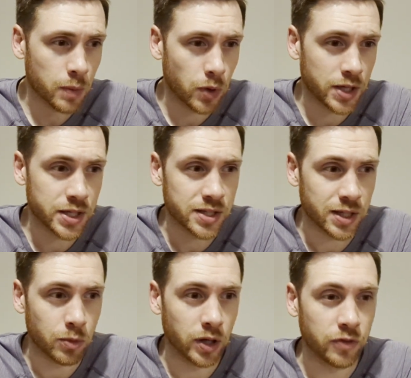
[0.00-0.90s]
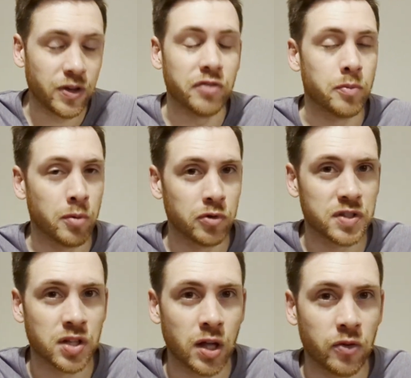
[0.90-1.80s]
But I did see my favourite member of
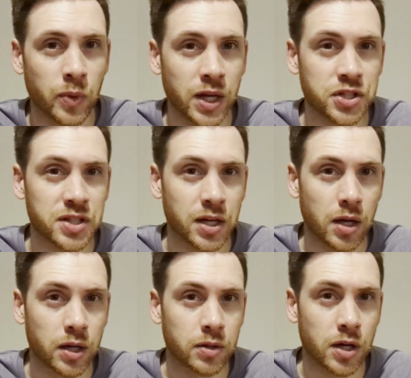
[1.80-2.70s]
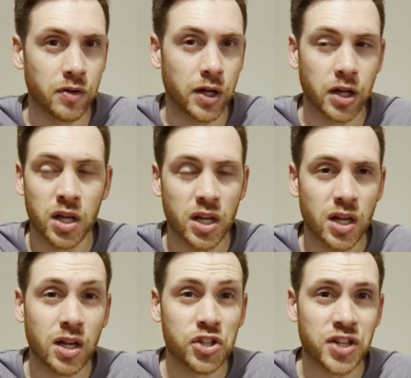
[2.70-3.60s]
staff, and we had just had a kind of like
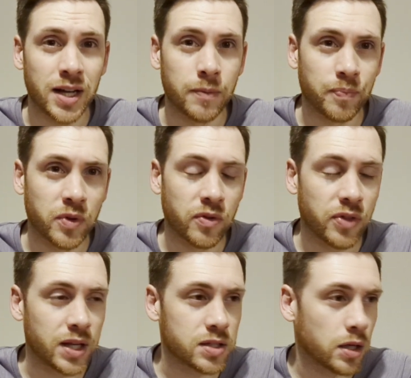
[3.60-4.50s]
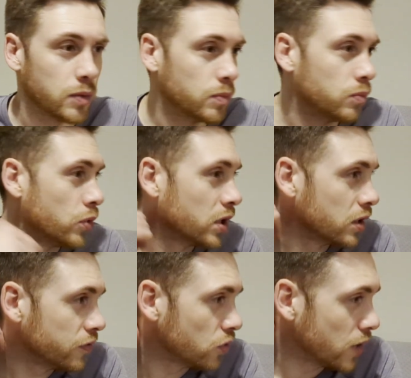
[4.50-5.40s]
chat, things that we're
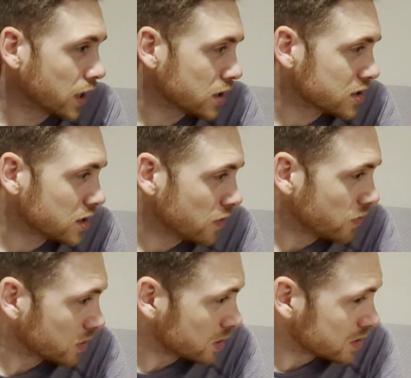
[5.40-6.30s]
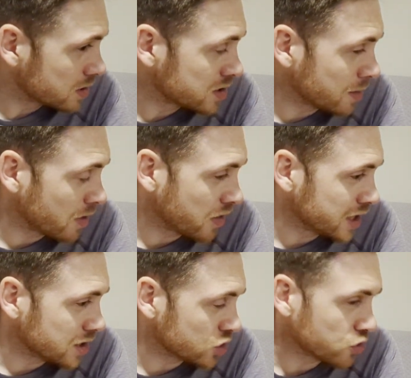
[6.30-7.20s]
looking for, that kind of stuff, and some of the
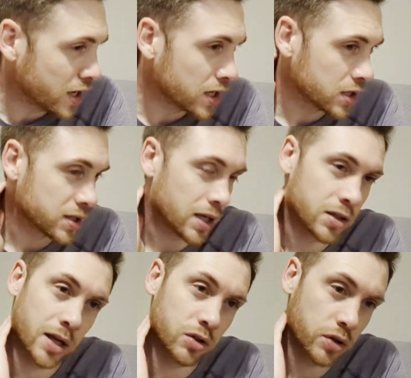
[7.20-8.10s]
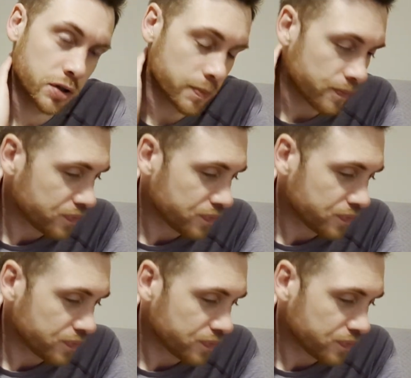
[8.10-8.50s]
things that I was trading in, so that was good.